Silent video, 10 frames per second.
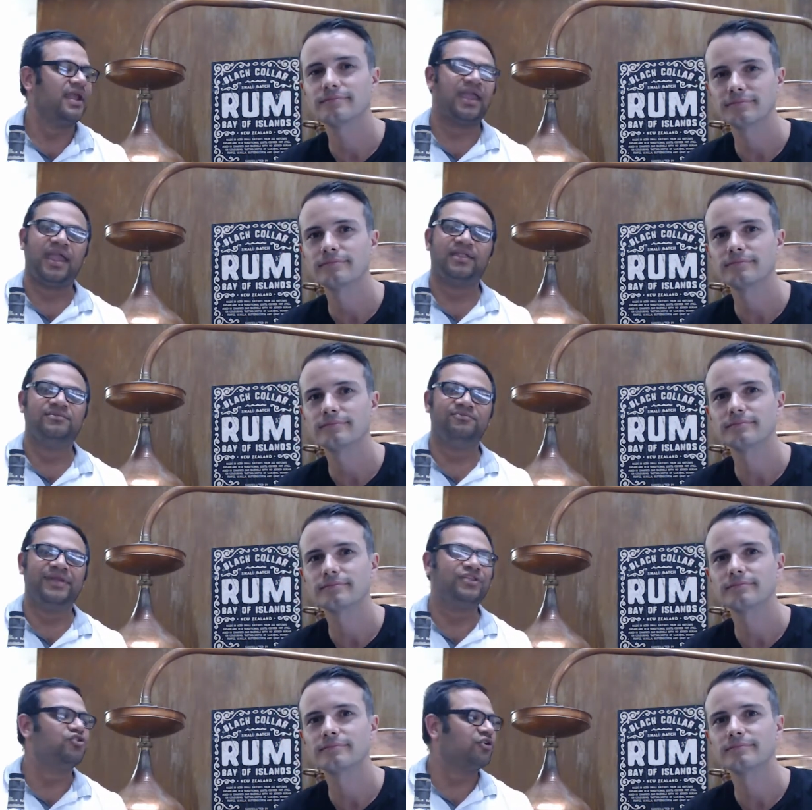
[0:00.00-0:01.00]
Speaker 1: And mm. me
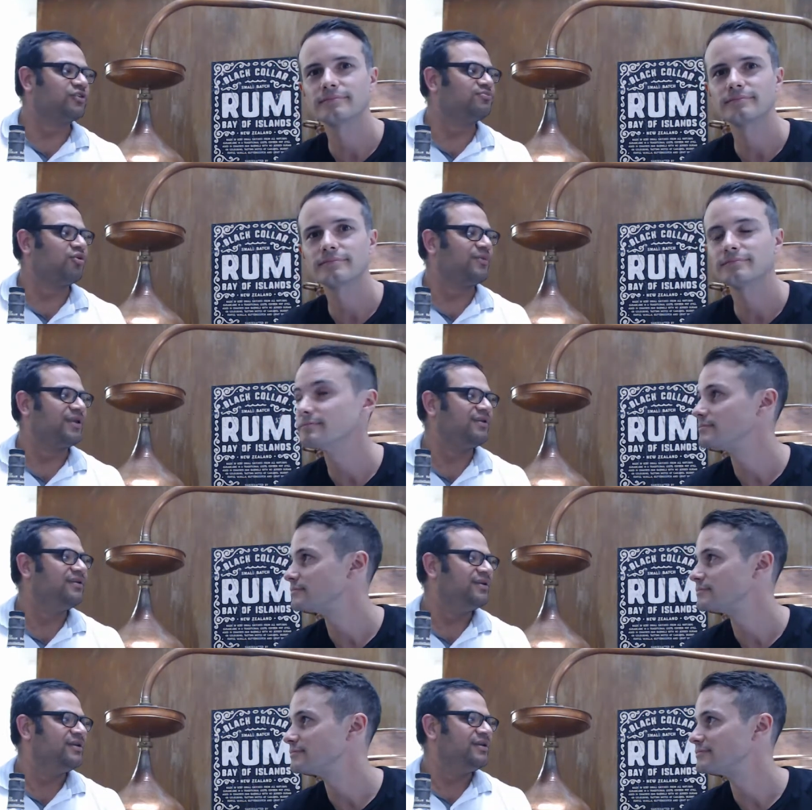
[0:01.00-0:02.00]
and Jonathan probably,
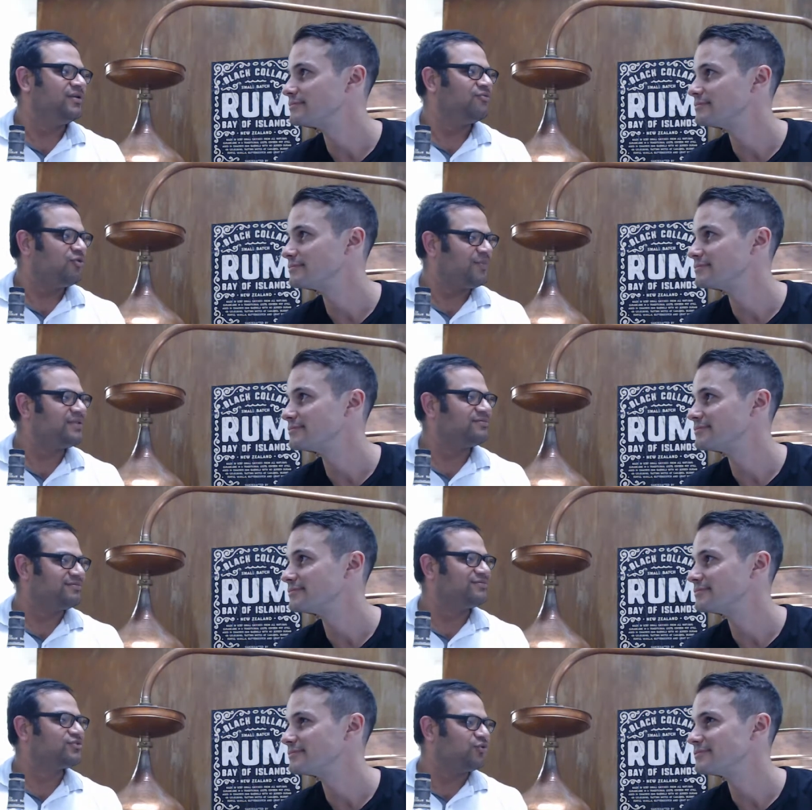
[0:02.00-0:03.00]
we've been
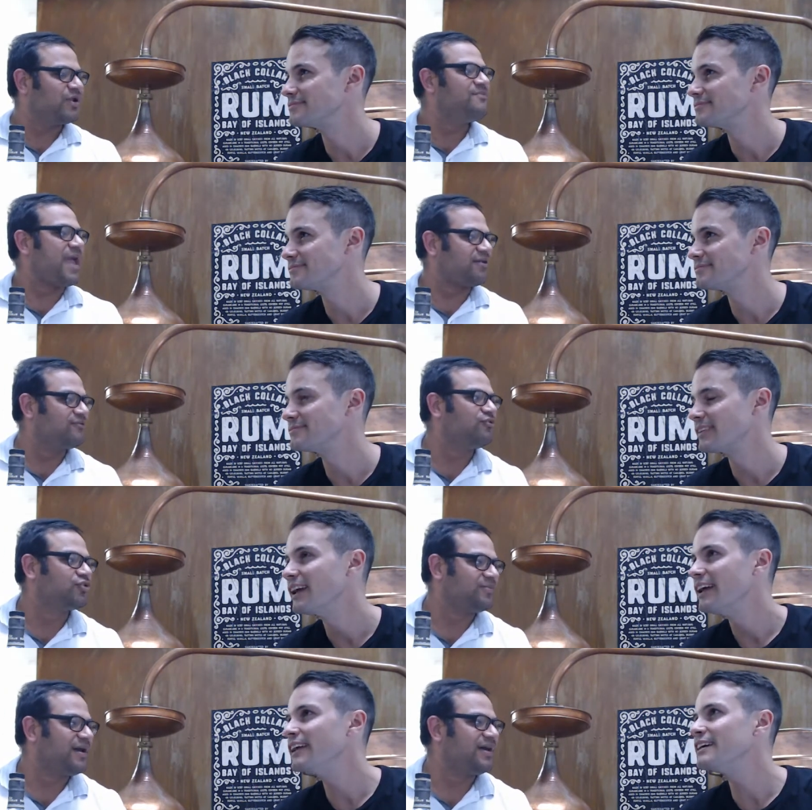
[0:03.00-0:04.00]
talking back and forth
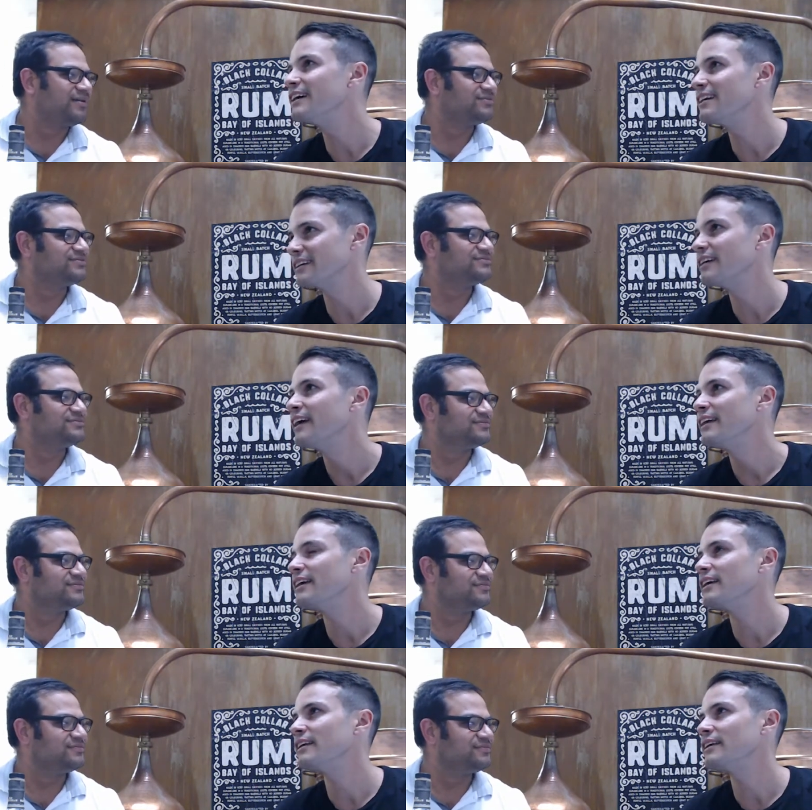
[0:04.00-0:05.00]
about. Yeah.
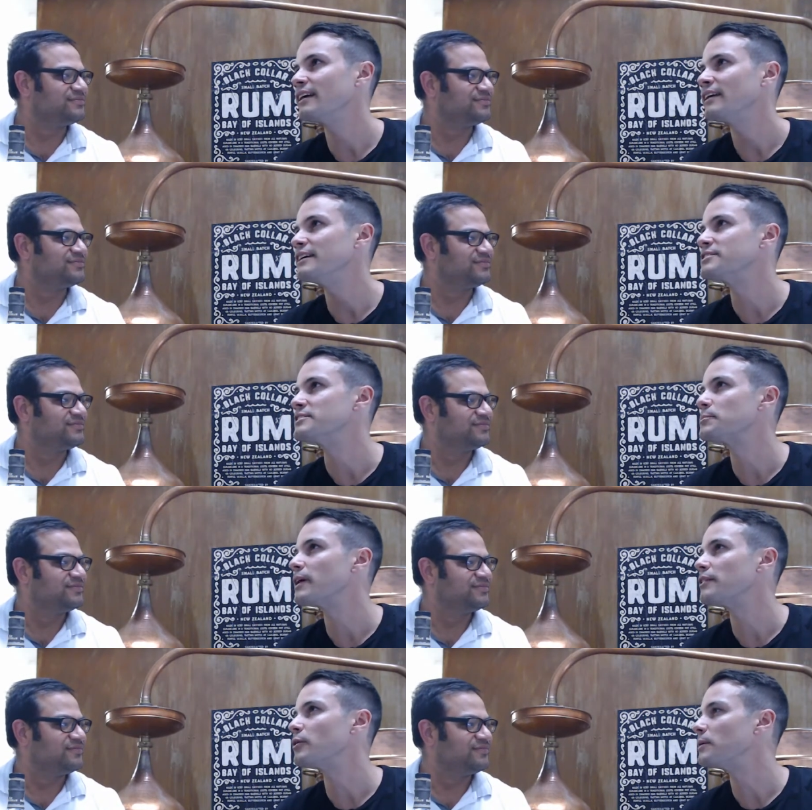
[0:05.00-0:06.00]
yeah, since
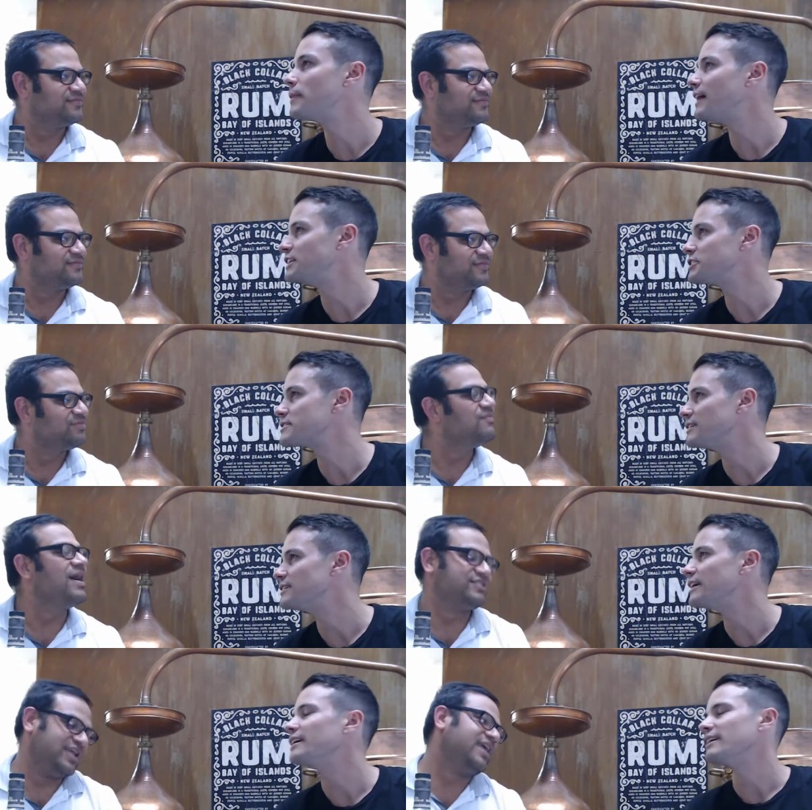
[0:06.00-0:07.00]
about though
Speaker 2: March, isn't it?
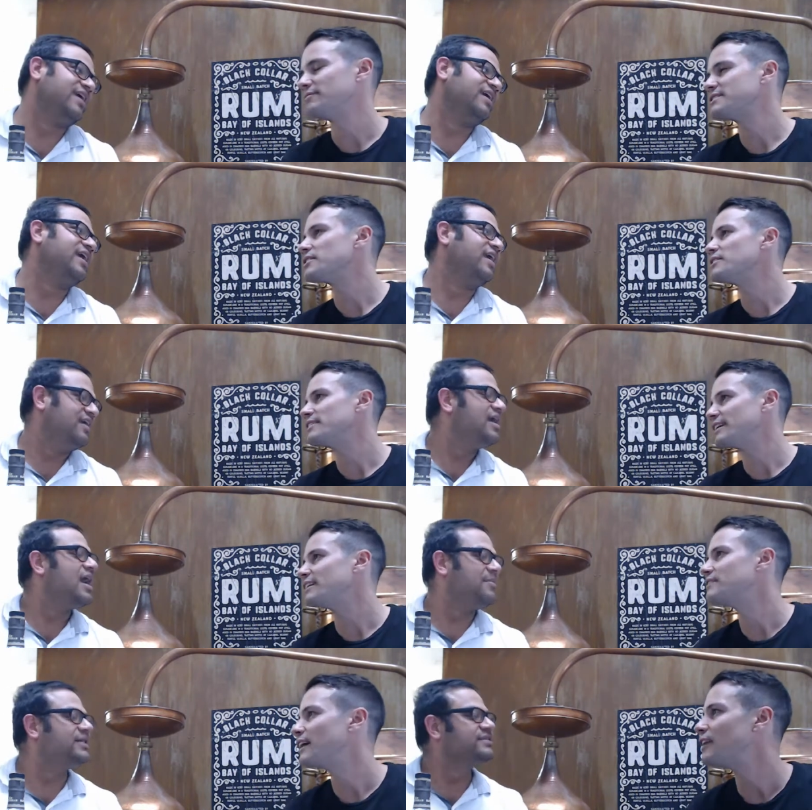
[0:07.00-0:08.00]
March, yeah. yeah, yeah. So yeah,
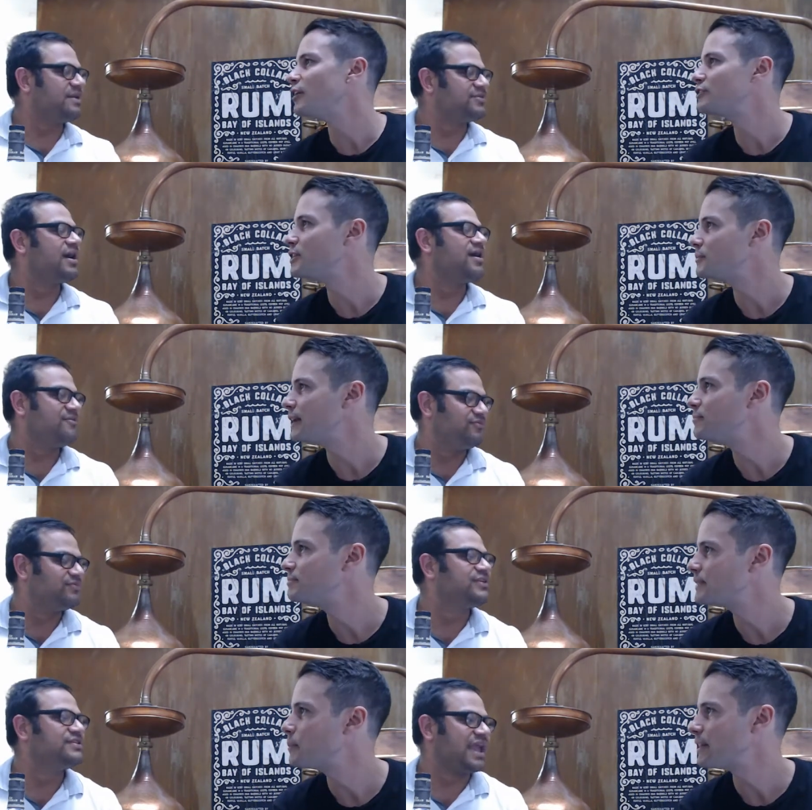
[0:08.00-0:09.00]
about the same time. time yeah.
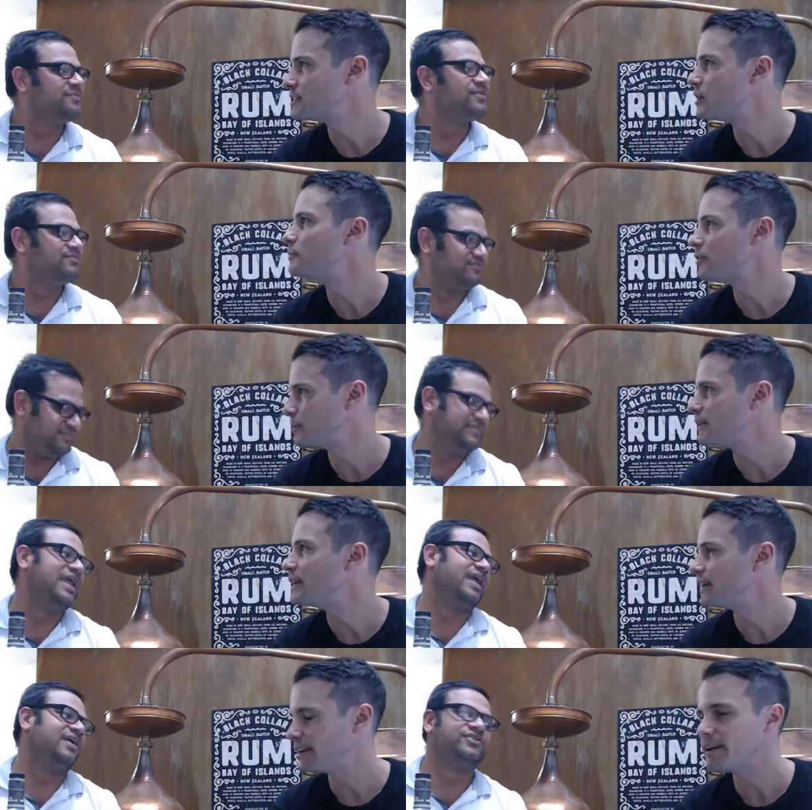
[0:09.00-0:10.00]
Speaker 1: Since about eight, the same time. Yeah,
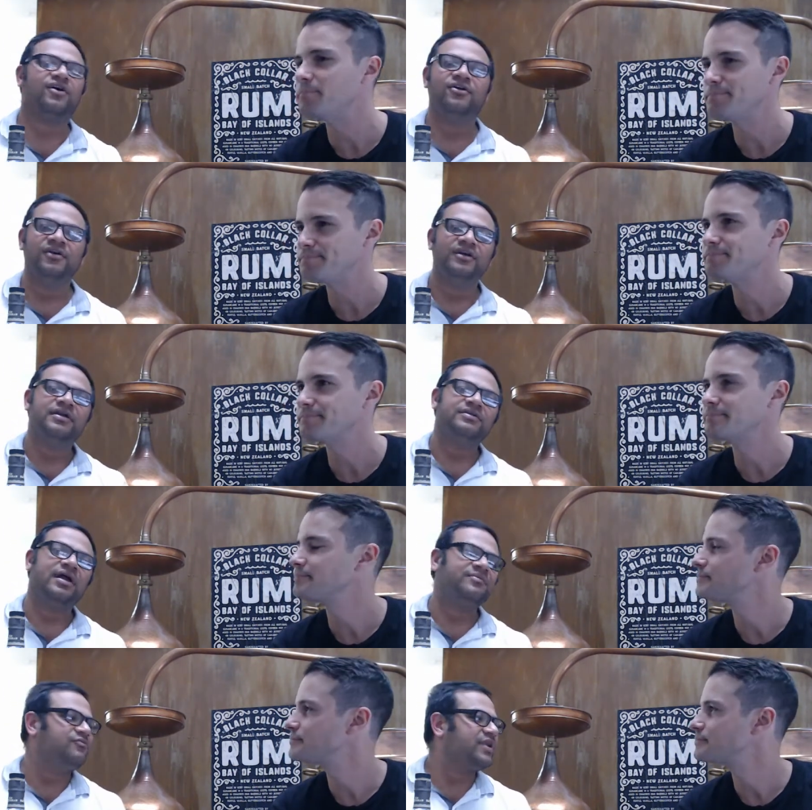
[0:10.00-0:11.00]
yeah, yeah. So
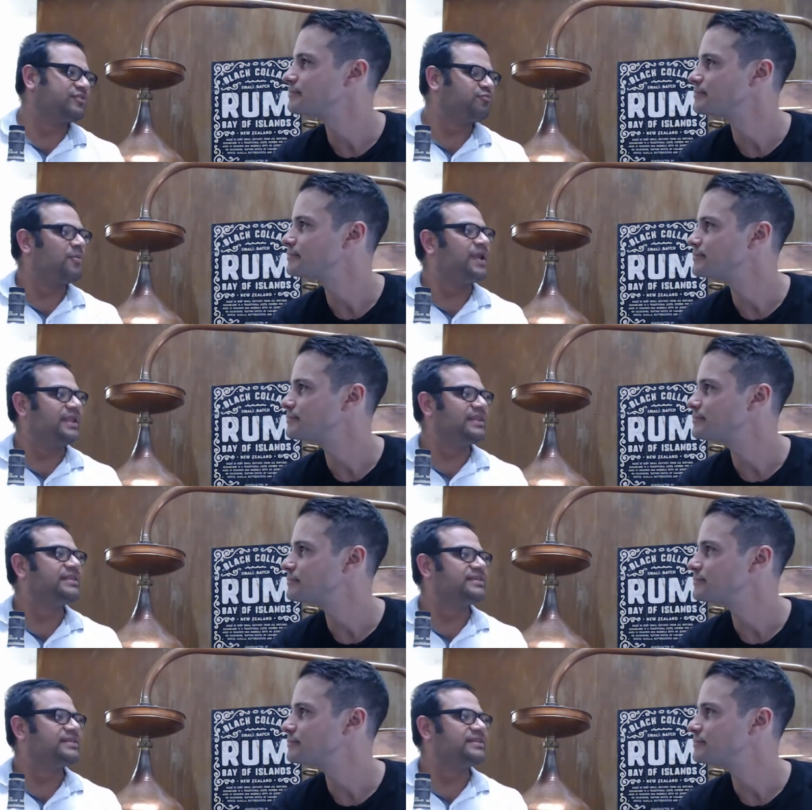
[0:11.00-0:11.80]
uh, we probably connected at the